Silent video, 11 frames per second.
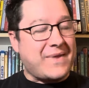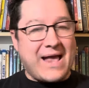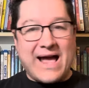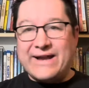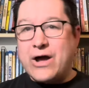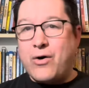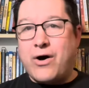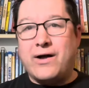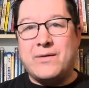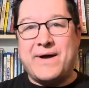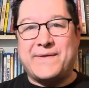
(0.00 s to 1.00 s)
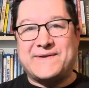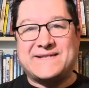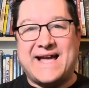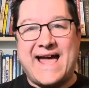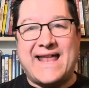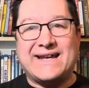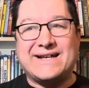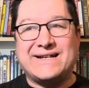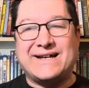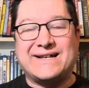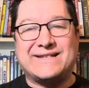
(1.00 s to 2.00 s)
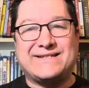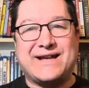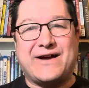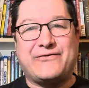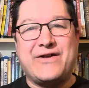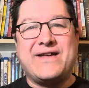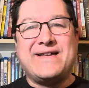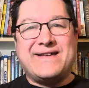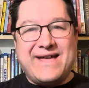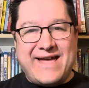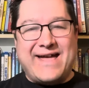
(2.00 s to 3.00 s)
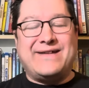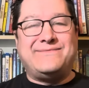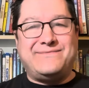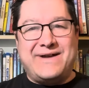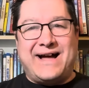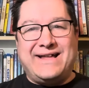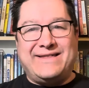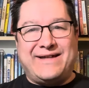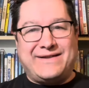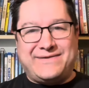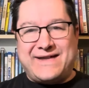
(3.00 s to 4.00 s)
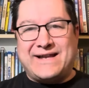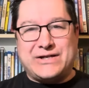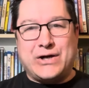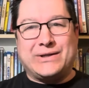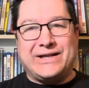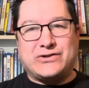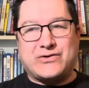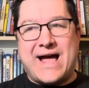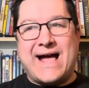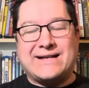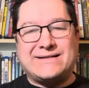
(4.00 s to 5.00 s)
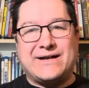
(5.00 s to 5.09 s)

I know all about the sciatic stuff, and that totally tracks.